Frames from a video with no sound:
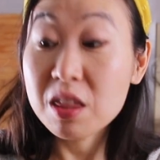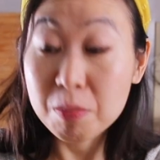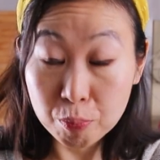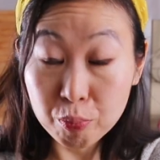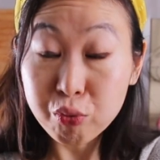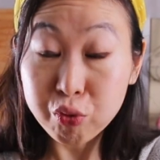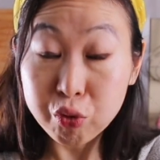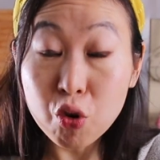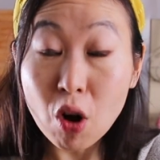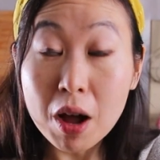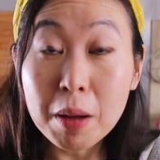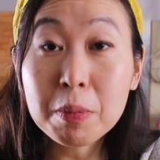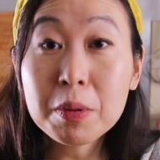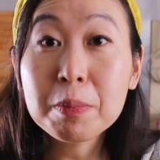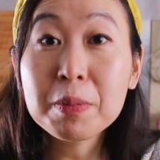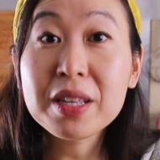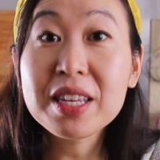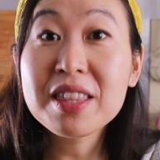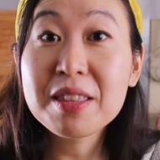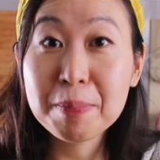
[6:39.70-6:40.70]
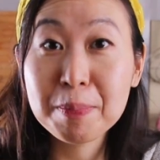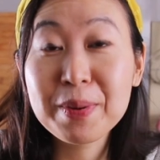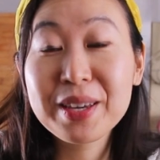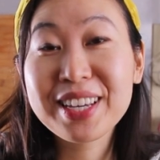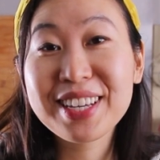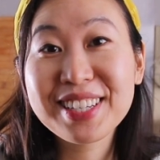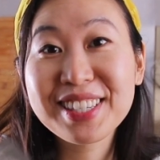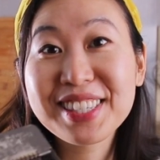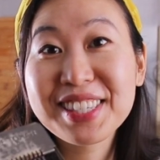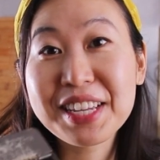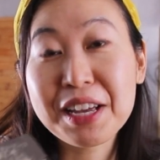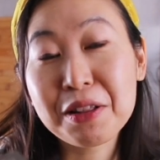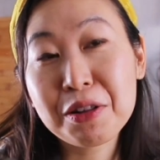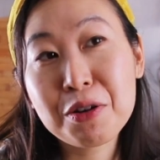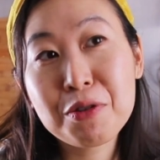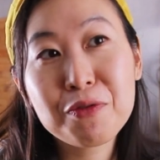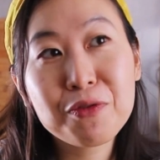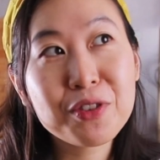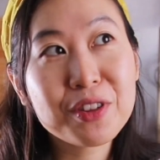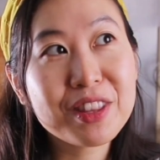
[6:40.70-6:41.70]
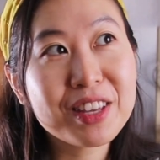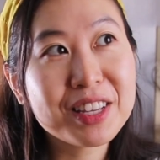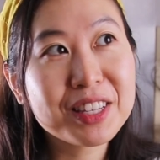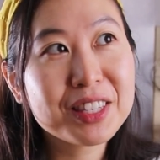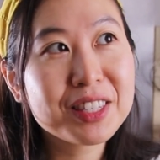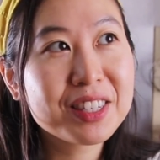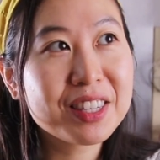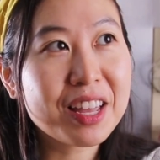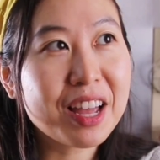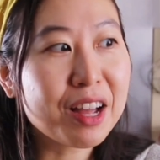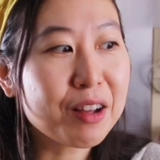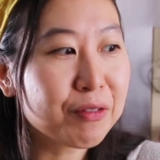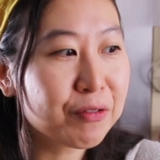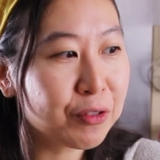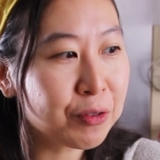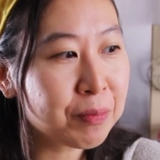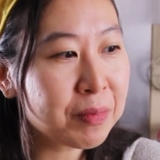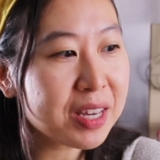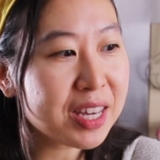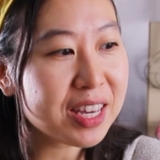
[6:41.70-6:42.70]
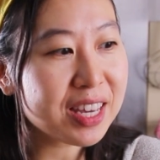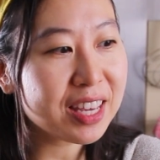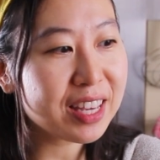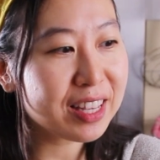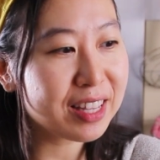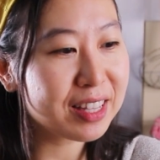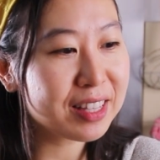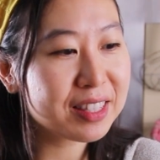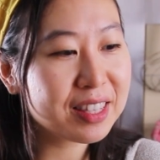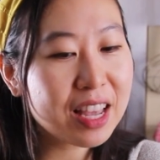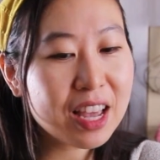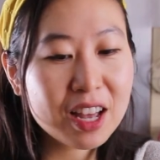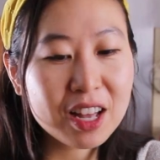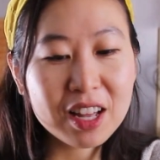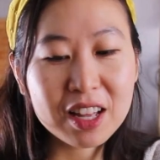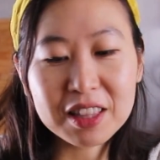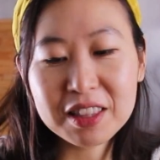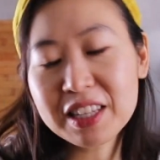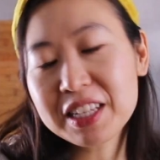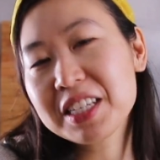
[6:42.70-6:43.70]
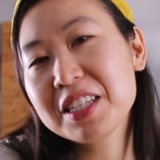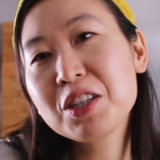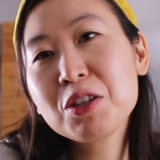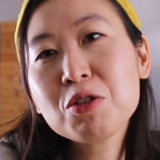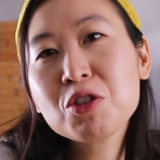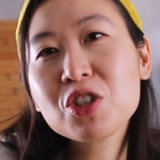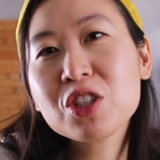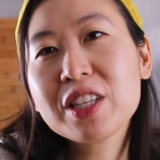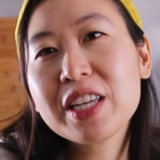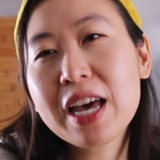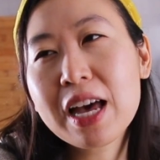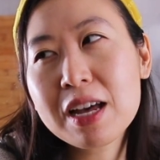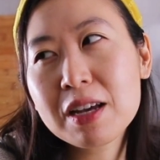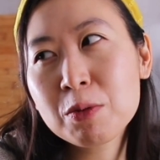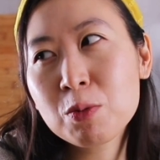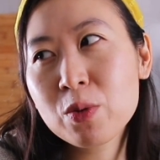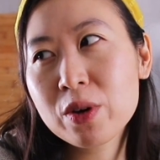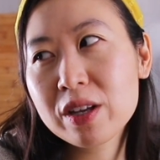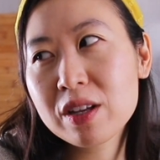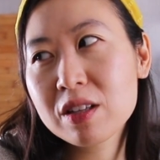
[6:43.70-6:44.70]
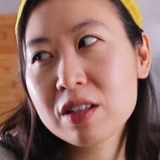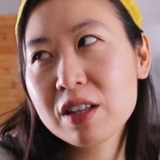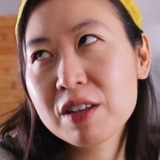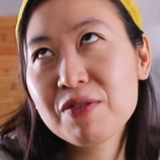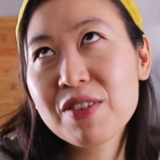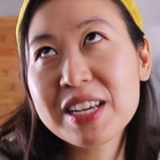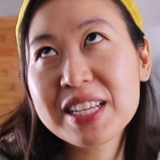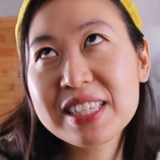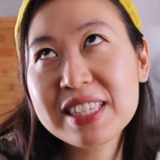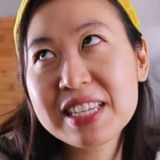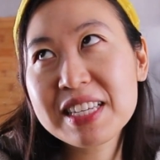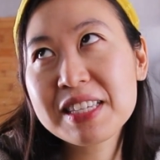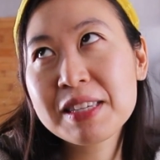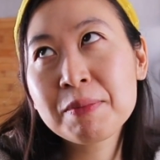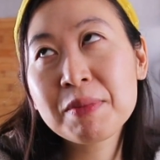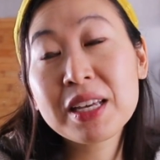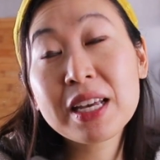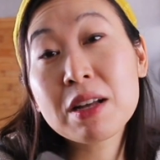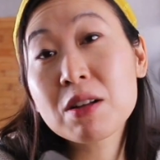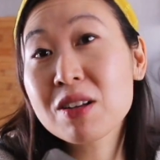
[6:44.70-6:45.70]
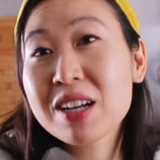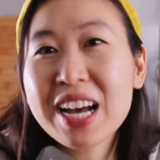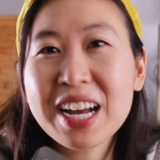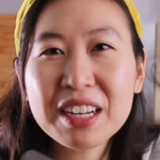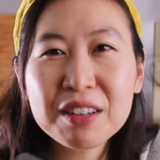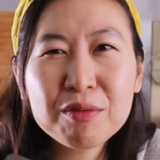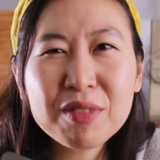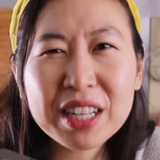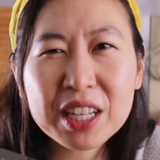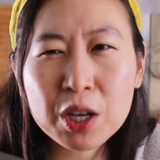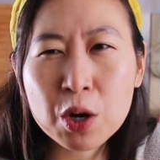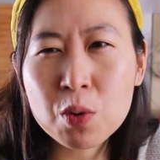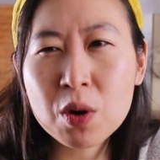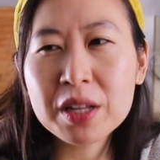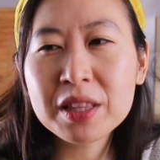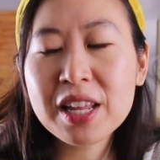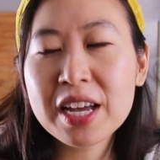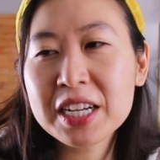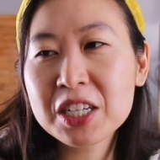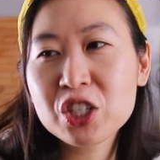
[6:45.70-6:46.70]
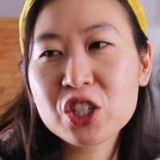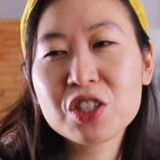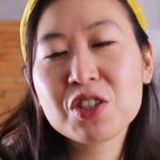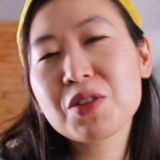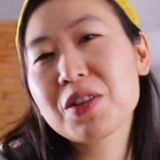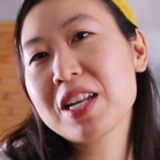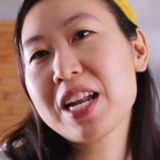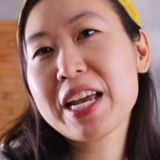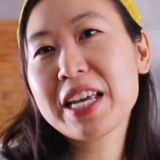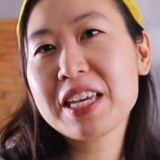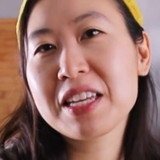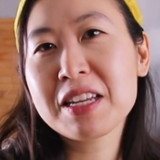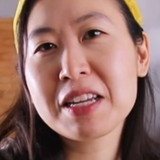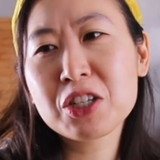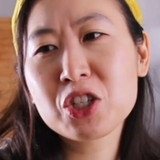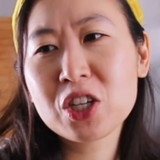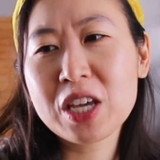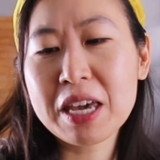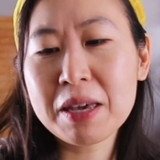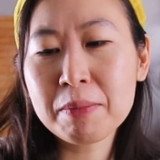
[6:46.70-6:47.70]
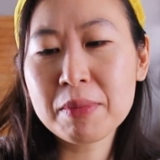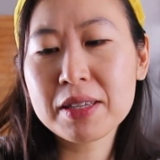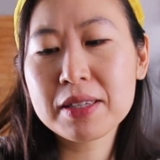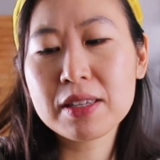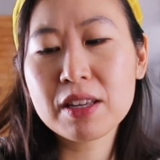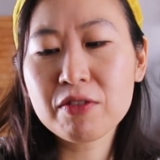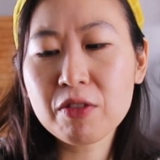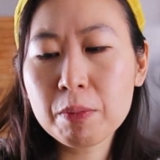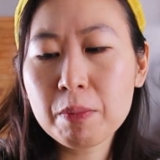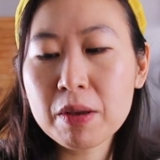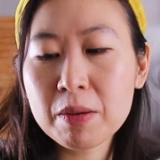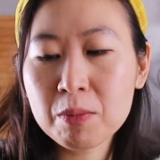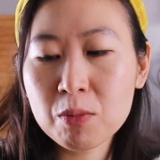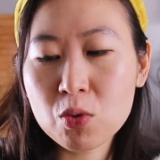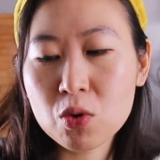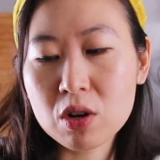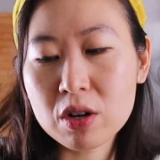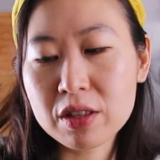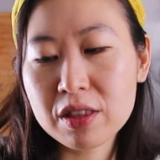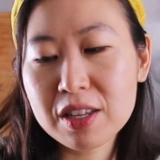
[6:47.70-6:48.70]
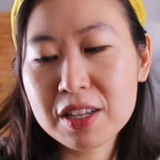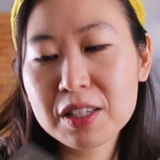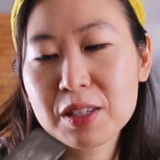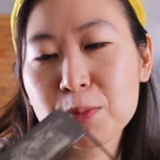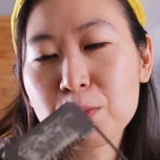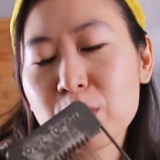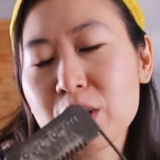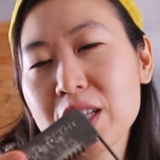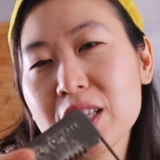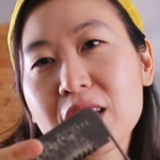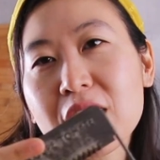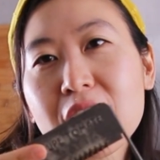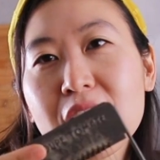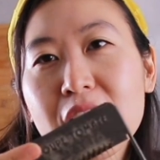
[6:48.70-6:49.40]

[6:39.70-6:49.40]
Probably the biggest seller for this for me is like, usually I will, if I see something, I'll kind of like go online just so that I can educate myself a bit more on this. But